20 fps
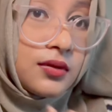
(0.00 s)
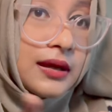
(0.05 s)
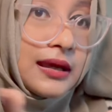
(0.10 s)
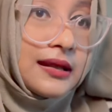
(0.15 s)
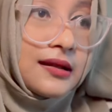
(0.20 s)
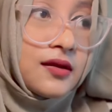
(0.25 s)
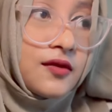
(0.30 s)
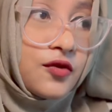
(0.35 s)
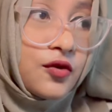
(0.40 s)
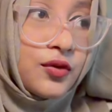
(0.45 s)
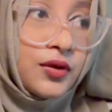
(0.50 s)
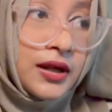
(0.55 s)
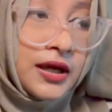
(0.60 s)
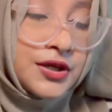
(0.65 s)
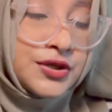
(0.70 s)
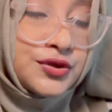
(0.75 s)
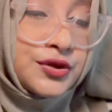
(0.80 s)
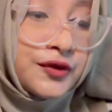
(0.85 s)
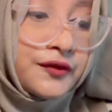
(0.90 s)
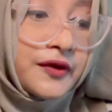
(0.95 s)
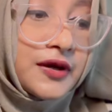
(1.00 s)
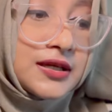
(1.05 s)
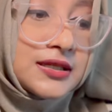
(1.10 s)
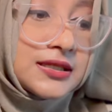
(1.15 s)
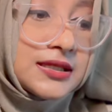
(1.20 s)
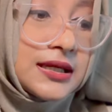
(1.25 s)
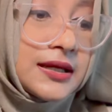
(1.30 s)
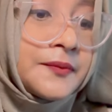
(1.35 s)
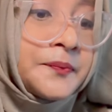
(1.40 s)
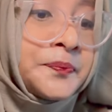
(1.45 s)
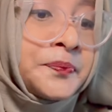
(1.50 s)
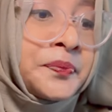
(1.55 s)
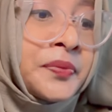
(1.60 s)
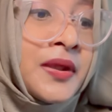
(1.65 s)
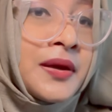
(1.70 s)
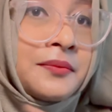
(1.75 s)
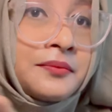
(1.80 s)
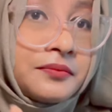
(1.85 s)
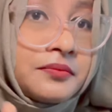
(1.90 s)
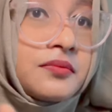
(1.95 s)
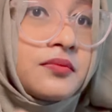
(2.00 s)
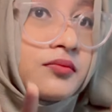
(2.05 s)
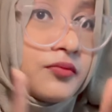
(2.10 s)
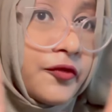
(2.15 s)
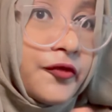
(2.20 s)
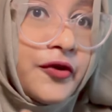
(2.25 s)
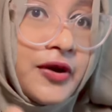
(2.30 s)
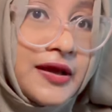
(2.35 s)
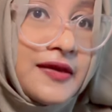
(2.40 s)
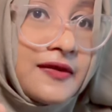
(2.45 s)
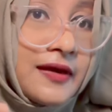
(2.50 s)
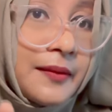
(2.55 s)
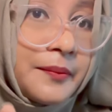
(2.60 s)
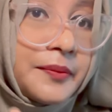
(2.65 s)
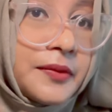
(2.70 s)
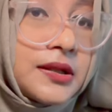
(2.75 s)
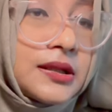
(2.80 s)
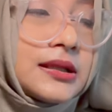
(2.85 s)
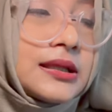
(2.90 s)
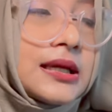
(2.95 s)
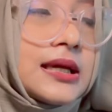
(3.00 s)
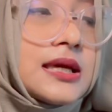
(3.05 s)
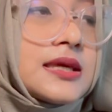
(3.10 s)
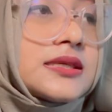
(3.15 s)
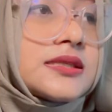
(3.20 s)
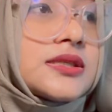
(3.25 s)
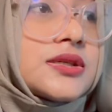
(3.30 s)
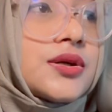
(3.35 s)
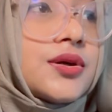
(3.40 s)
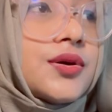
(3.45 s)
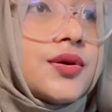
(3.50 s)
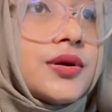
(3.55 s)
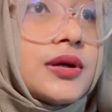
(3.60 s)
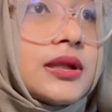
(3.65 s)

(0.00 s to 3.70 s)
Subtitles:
in Seoul National University, for example. So